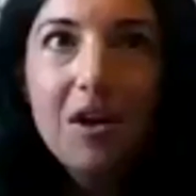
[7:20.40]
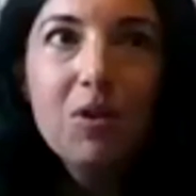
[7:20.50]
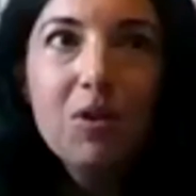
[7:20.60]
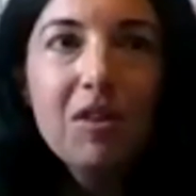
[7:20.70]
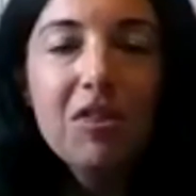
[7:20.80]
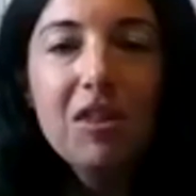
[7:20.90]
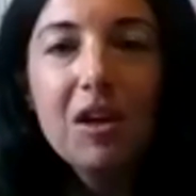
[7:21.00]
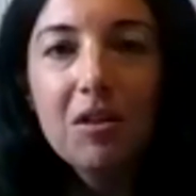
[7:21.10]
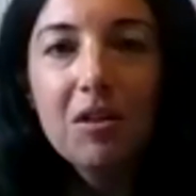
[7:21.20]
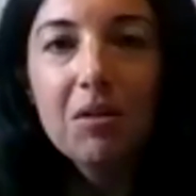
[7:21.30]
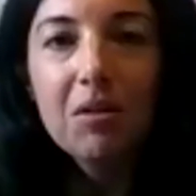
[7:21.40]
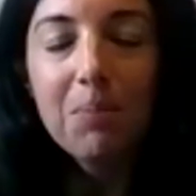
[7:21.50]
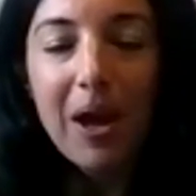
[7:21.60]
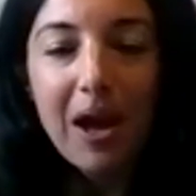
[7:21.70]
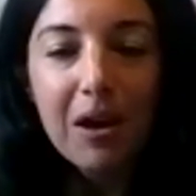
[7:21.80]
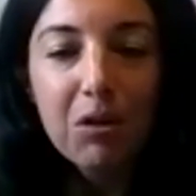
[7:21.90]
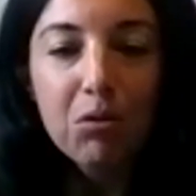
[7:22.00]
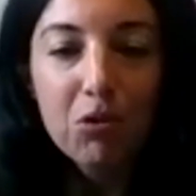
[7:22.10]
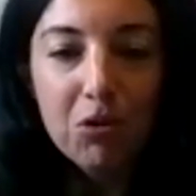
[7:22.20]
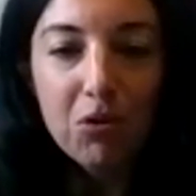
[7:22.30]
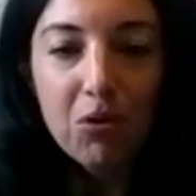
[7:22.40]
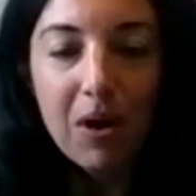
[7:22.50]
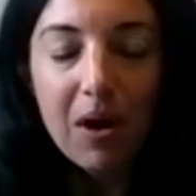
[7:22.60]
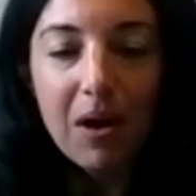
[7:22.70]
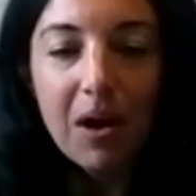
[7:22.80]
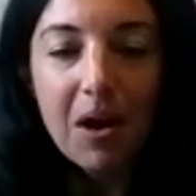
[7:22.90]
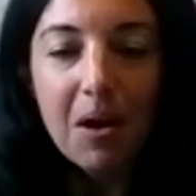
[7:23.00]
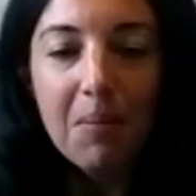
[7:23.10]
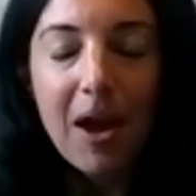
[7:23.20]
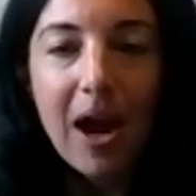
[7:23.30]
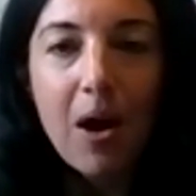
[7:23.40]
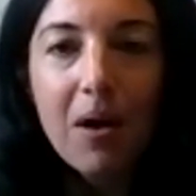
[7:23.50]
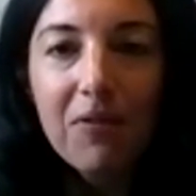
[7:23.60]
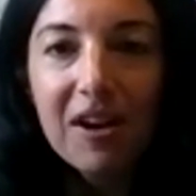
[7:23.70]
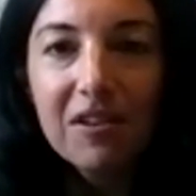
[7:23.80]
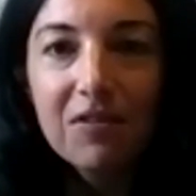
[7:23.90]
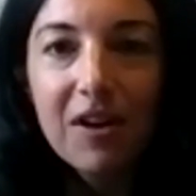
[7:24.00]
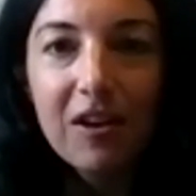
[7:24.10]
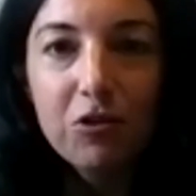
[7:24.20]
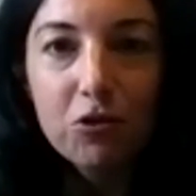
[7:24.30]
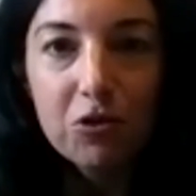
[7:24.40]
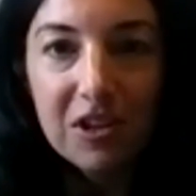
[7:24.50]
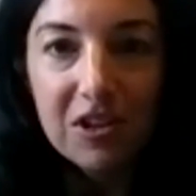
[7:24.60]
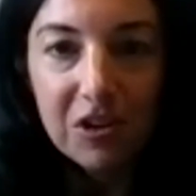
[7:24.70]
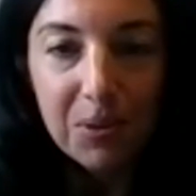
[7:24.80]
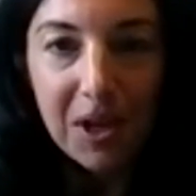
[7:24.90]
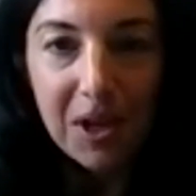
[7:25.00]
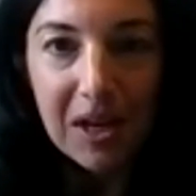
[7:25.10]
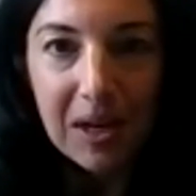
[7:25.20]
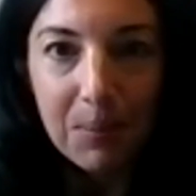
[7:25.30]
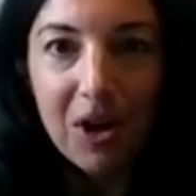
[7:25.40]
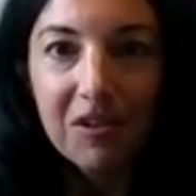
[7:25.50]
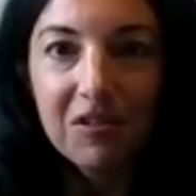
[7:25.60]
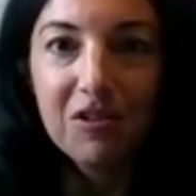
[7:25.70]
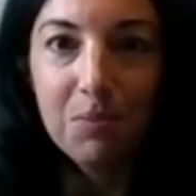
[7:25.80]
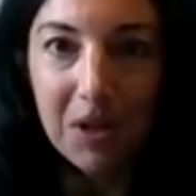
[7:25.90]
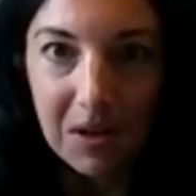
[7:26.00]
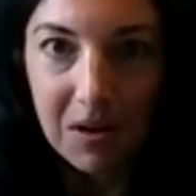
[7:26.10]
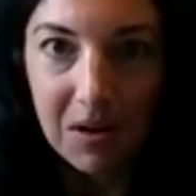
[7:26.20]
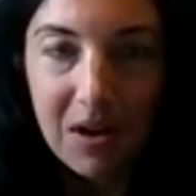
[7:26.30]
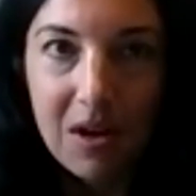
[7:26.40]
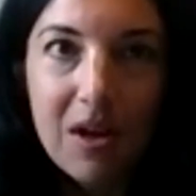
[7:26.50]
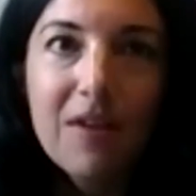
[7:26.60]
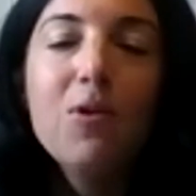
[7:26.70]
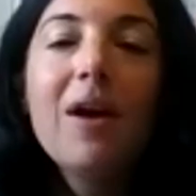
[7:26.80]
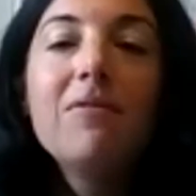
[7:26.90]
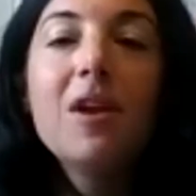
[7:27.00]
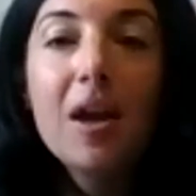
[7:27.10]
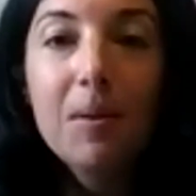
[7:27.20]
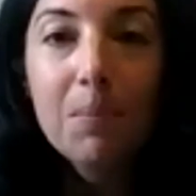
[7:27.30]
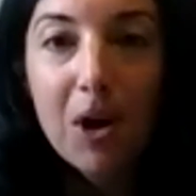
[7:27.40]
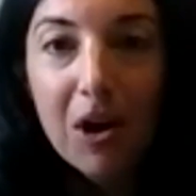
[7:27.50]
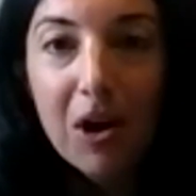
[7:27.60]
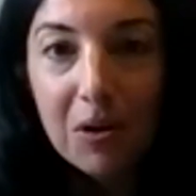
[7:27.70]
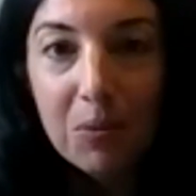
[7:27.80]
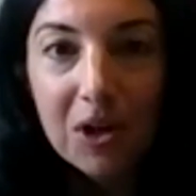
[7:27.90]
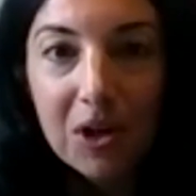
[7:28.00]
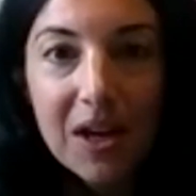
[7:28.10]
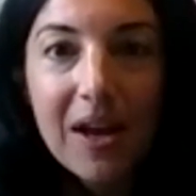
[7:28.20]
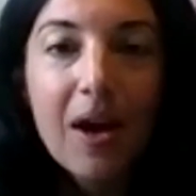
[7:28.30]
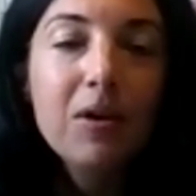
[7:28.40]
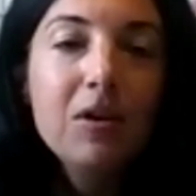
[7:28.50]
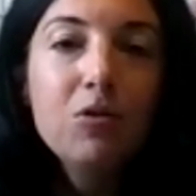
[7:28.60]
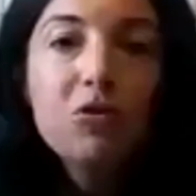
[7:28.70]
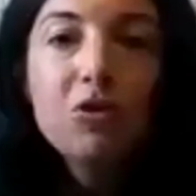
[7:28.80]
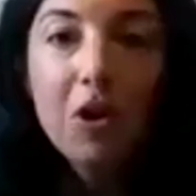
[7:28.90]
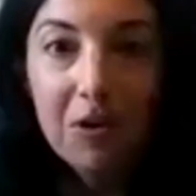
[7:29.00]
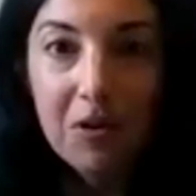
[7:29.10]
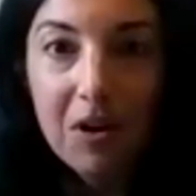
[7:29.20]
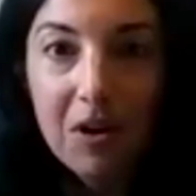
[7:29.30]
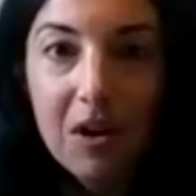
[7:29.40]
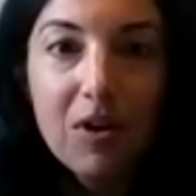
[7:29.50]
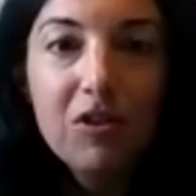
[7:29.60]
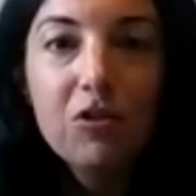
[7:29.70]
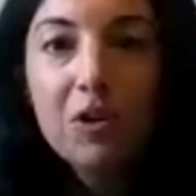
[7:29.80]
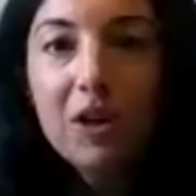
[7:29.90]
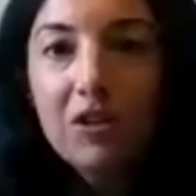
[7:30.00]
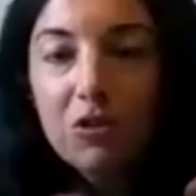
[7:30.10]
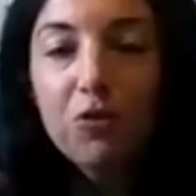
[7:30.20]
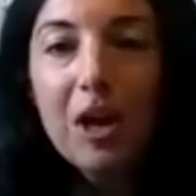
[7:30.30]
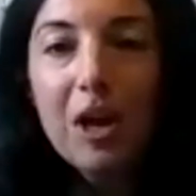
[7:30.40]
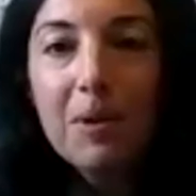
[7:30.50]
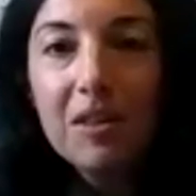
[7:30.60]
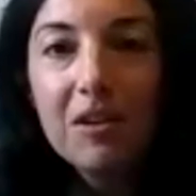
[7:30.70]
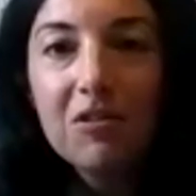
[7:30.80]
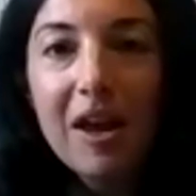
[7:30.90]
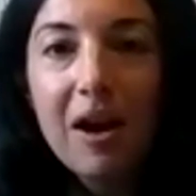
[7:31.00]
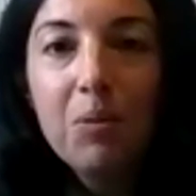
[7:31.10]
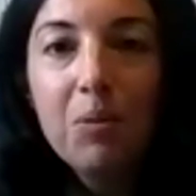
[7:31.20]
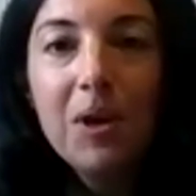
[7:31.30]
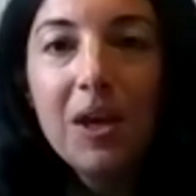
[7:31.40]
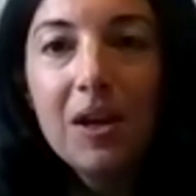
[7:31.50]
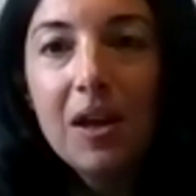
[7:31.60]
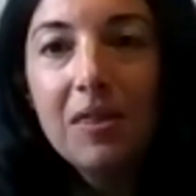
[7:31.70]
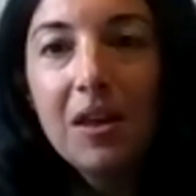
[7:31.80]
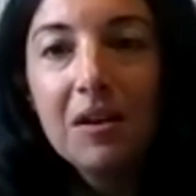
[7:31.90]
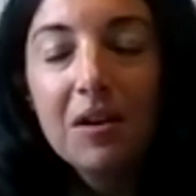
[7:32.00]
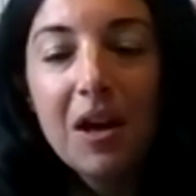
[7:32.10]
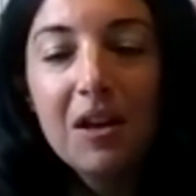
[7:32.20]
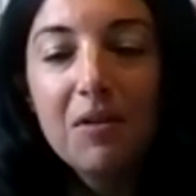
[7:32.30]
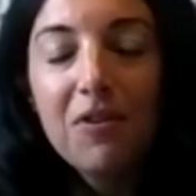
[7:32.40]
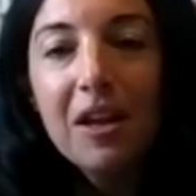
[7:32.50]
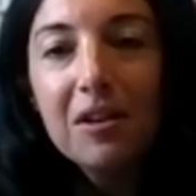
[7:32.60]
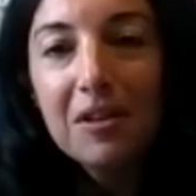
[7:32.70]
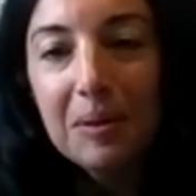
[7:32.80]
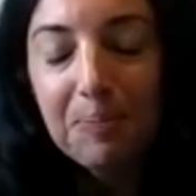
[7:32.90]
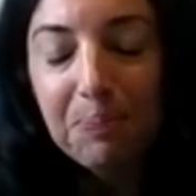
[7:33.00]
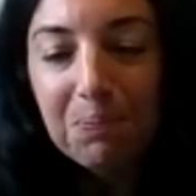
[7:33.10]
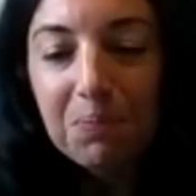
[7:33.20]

really think back through how effective has your strategic planning process been? If you have not embarked on one yet, how can you start, right? So really just framing this out a bit, and then kind of finally,